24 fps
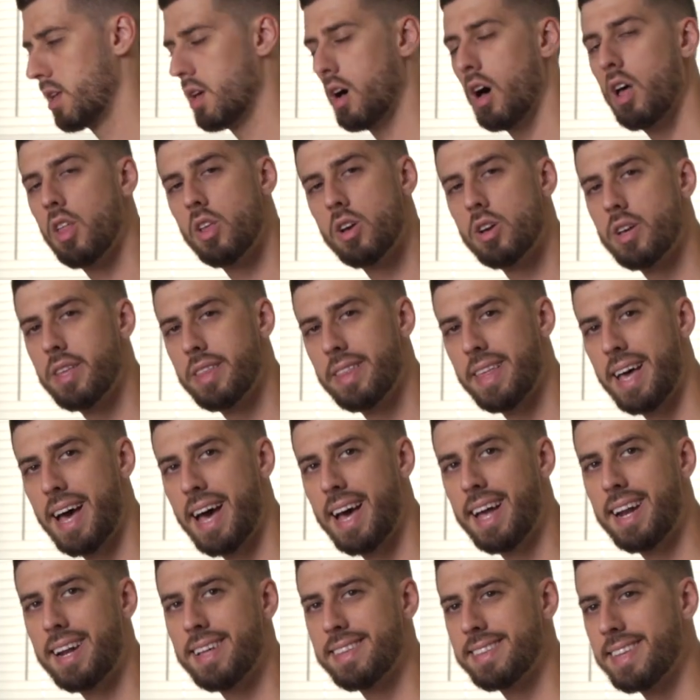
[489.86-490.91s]
Other than
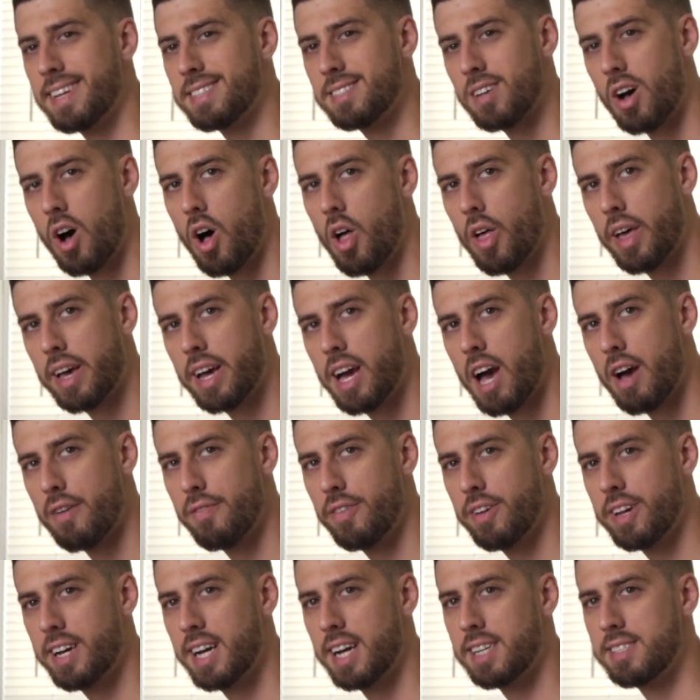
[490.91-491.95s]
that, that's all I got
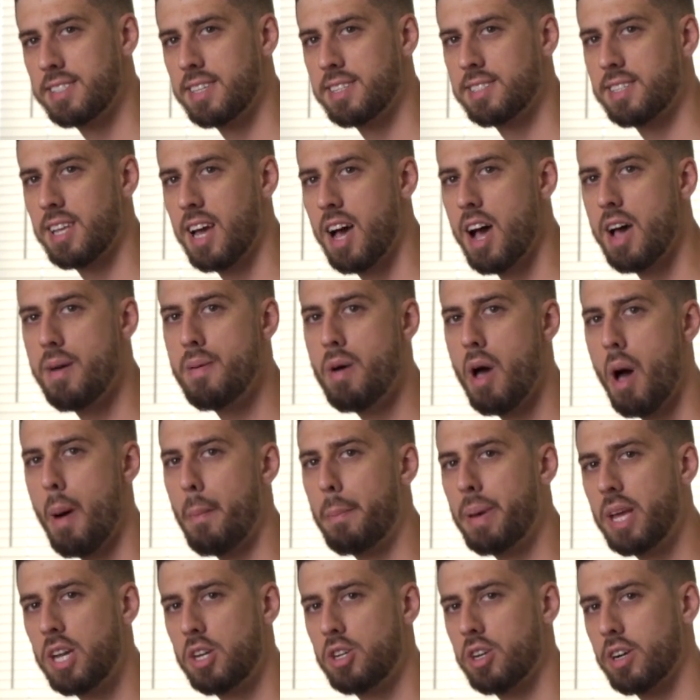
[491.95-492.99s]
for you guys this time.
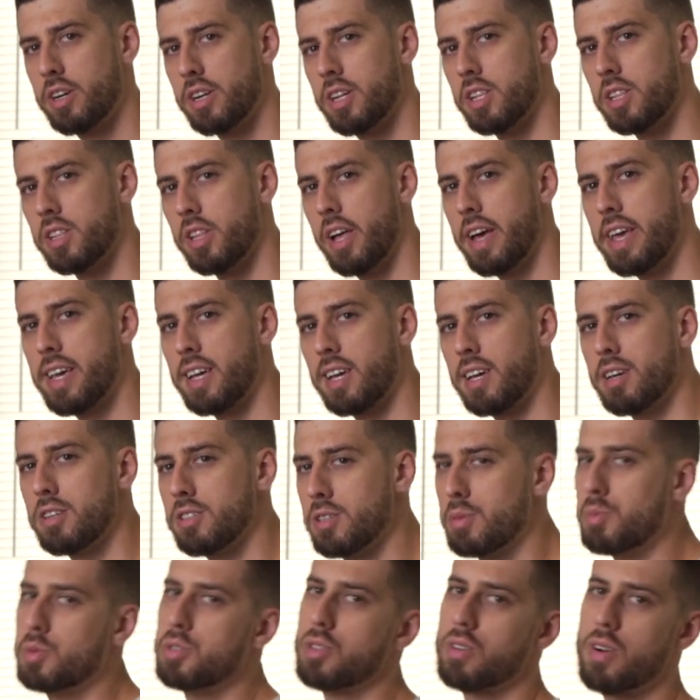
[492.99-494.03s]
Be sure to like,
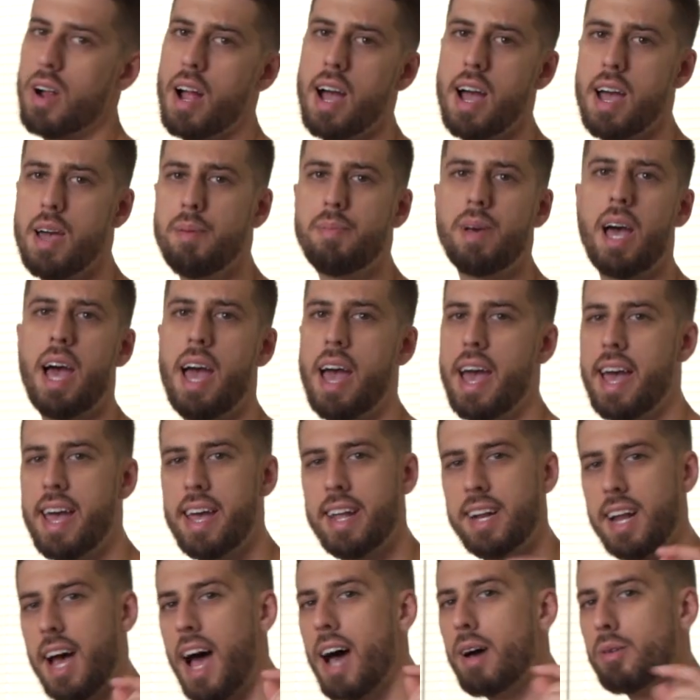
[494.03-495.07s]
subscribe,
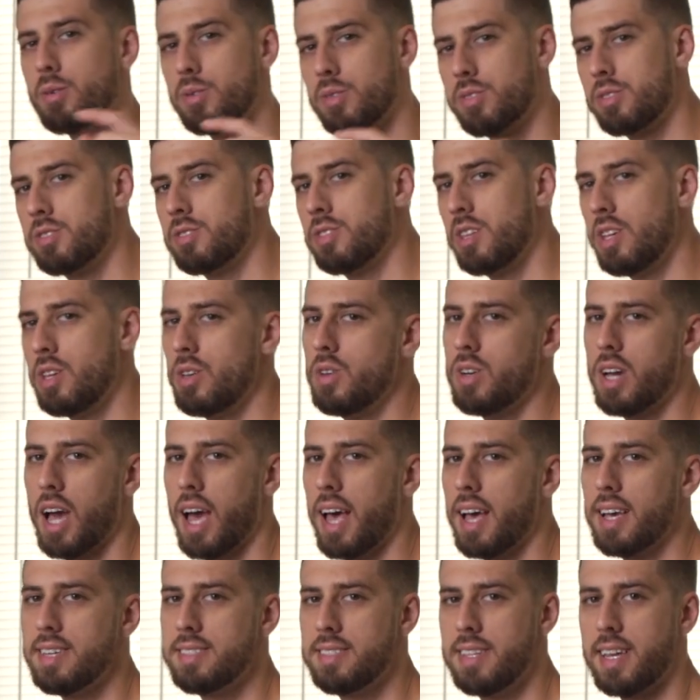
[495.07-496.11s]
and I will see you
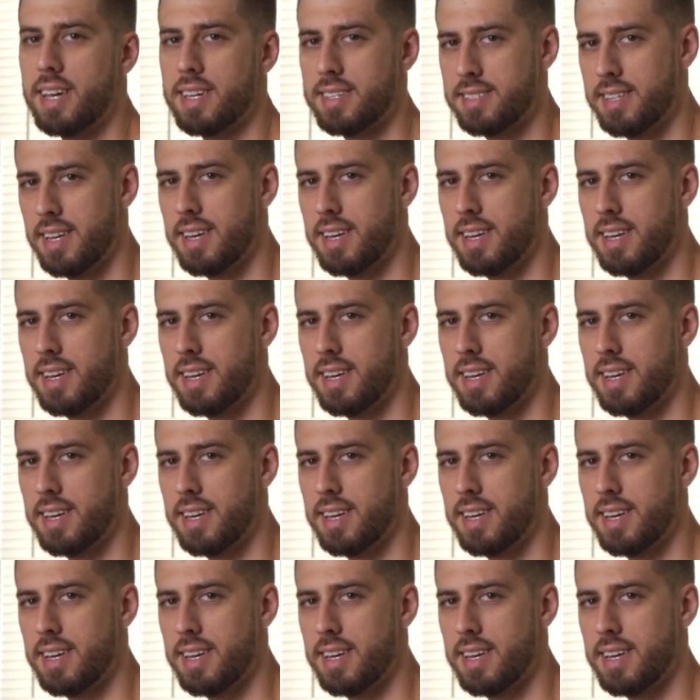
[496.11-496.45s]
guys next